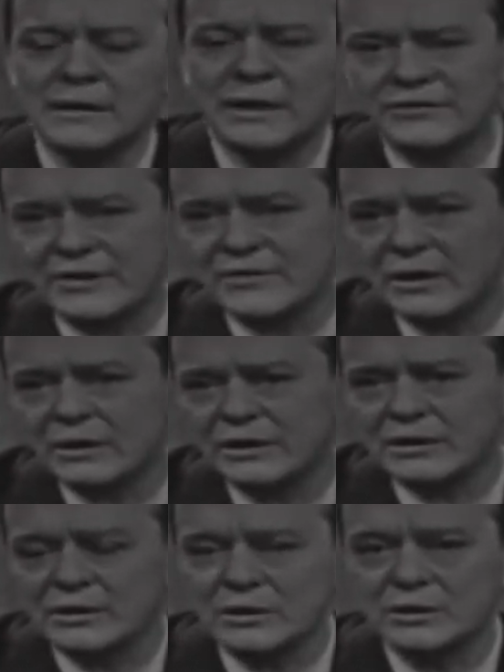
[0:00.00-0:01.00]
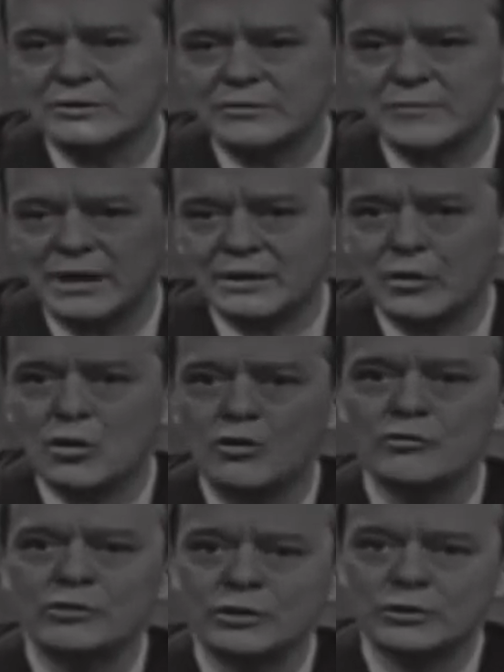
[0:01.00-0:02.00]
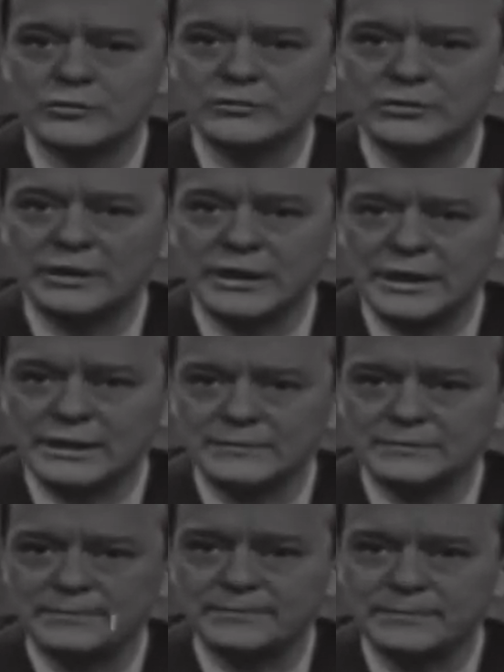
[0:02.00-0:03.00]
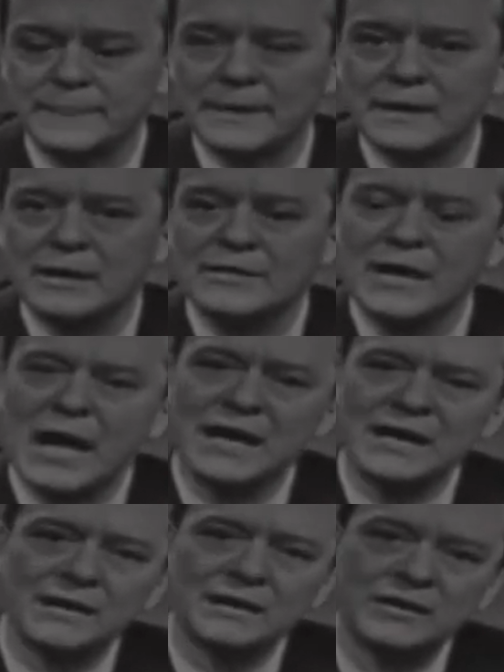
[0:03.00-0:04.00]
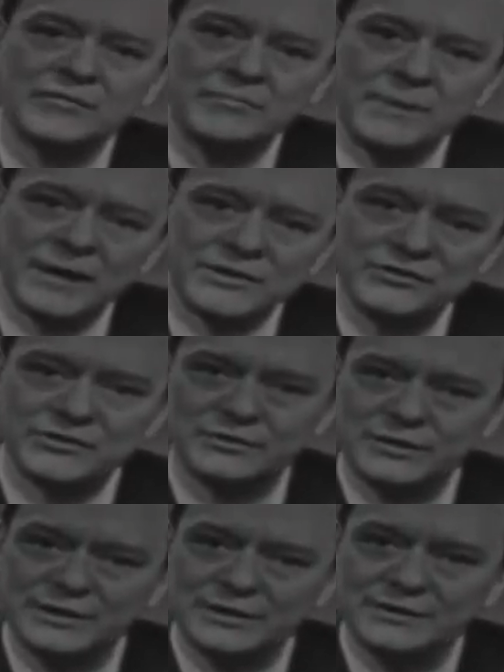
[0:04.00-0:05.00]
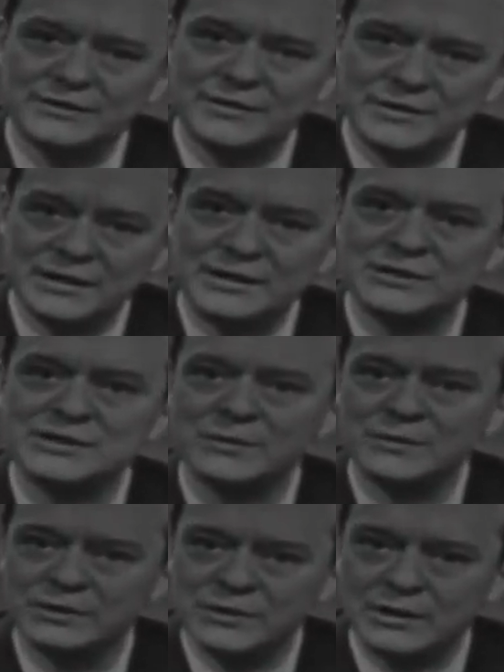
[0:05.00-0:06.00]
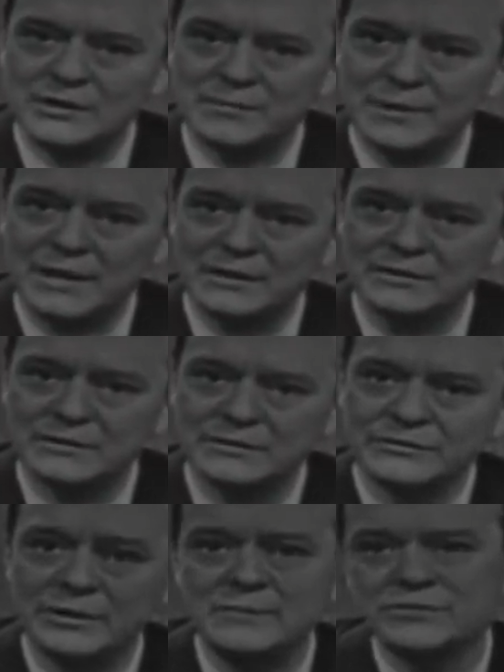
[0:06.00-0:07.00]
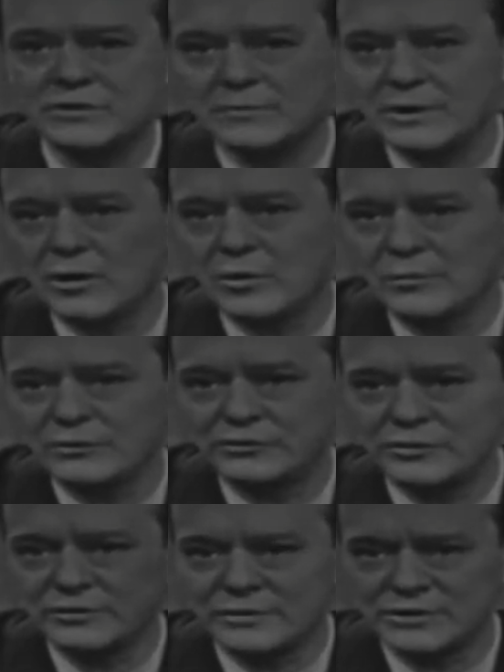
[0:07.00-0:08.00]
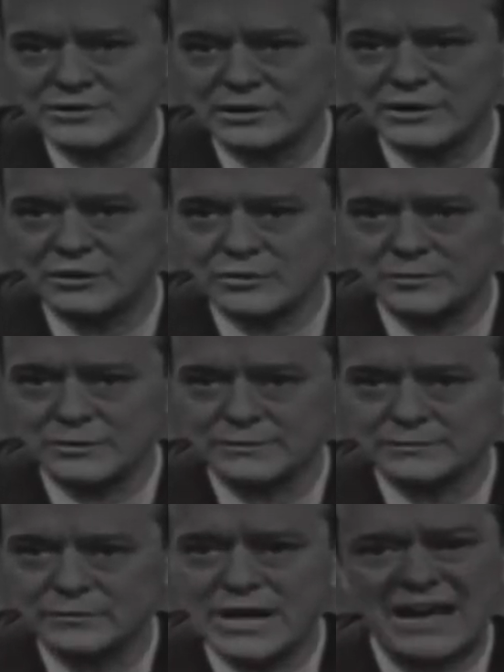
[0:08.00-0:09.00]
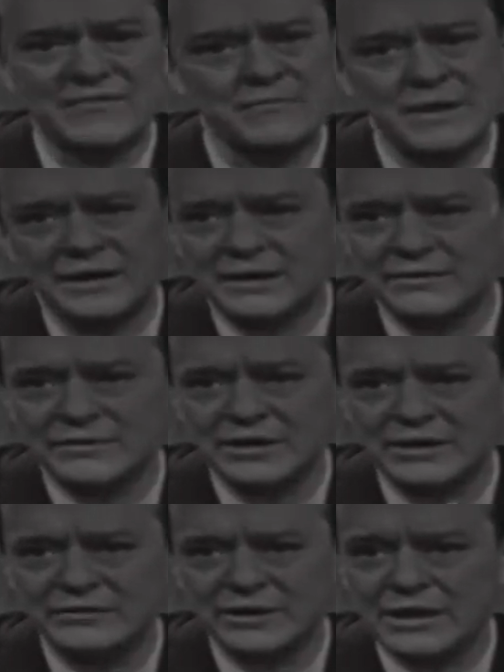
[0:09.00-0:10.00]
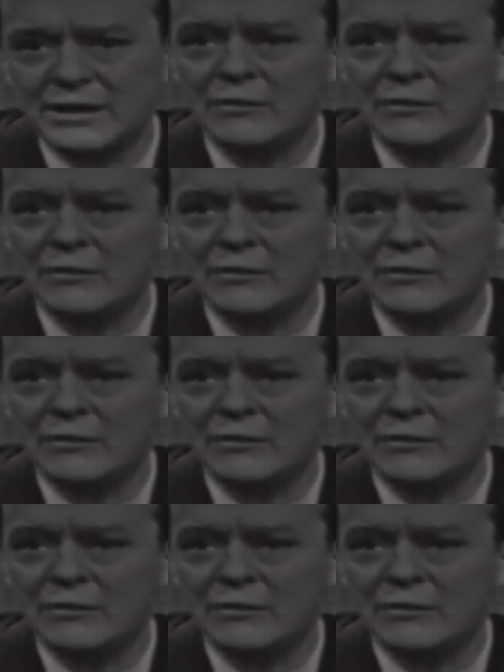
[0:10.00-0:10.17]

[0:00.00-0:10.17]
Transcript: has evidently occurred to men over and over again. The idea of picturing things that we talk about seems to be almost universally human. We have many of these,